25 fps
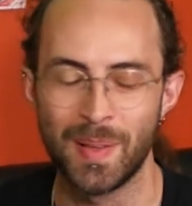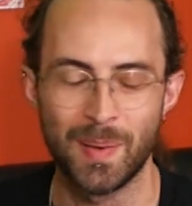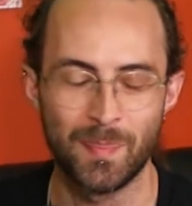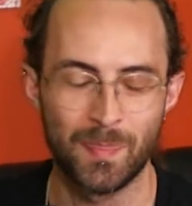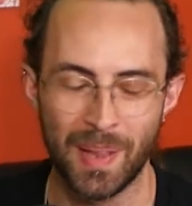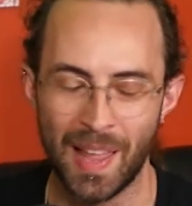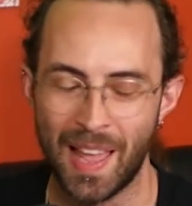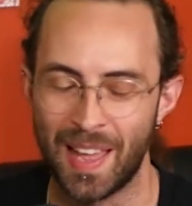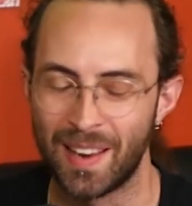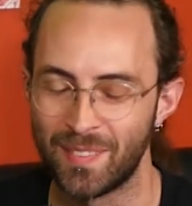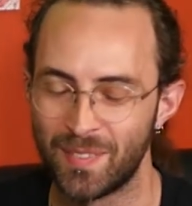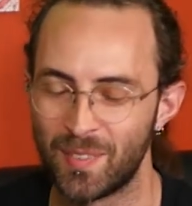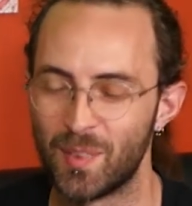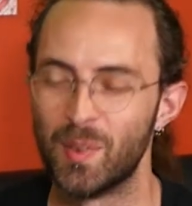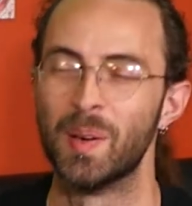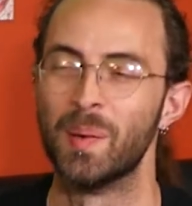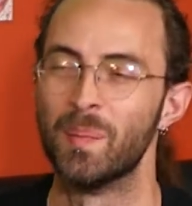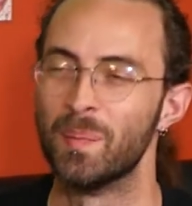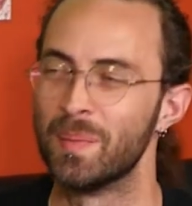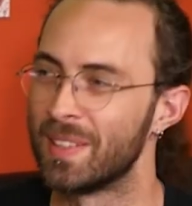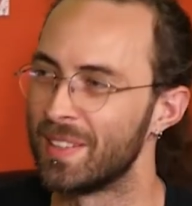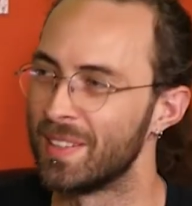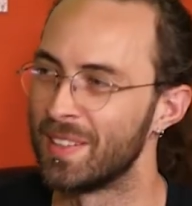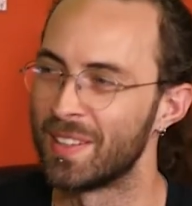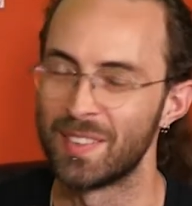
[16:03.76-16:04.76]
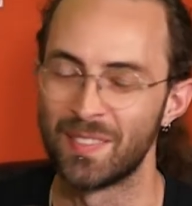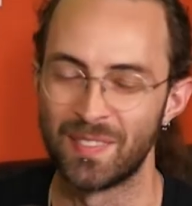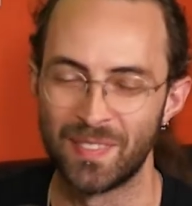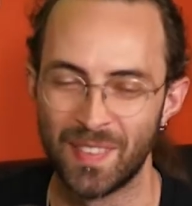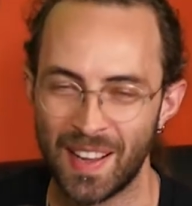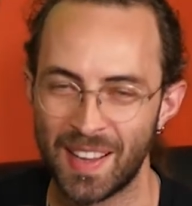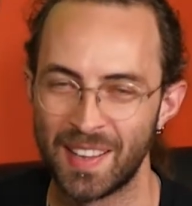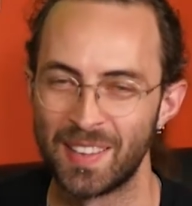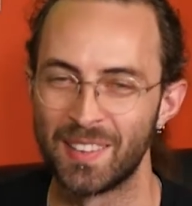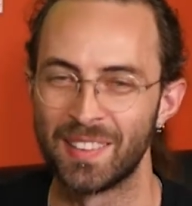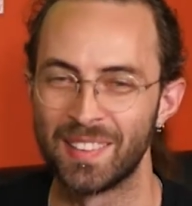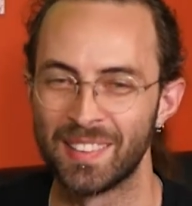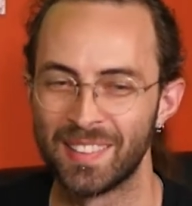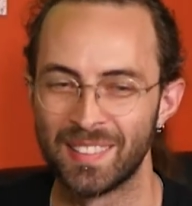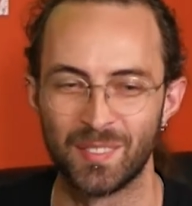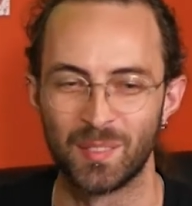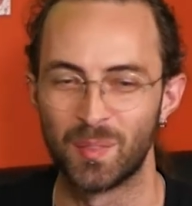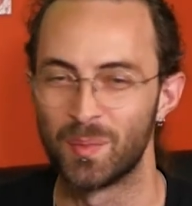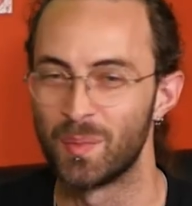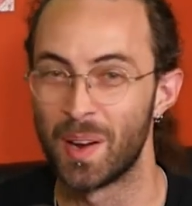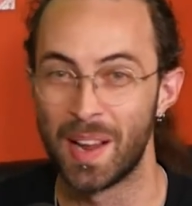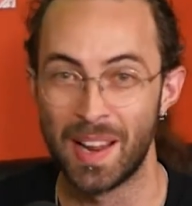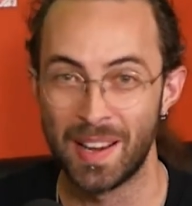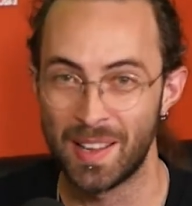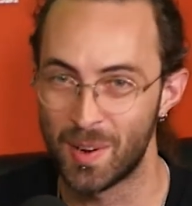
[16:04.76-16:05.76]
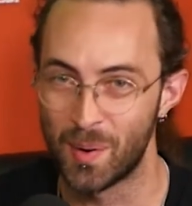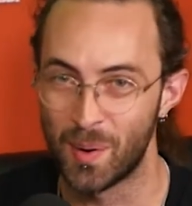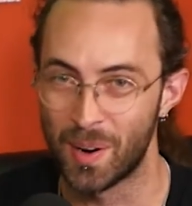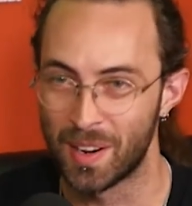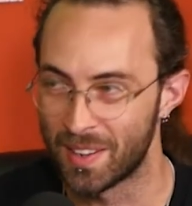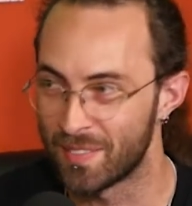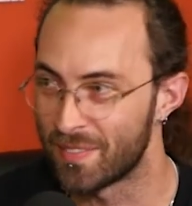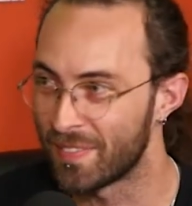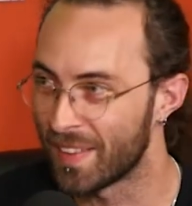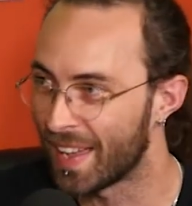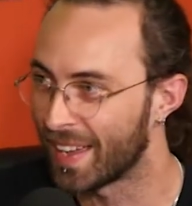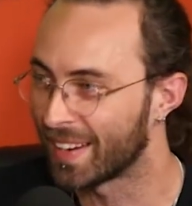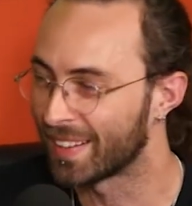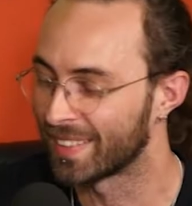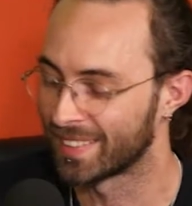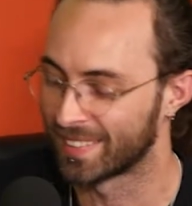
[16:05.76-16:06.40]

platforms. You yeah, can find anywhere. Radio Artifact.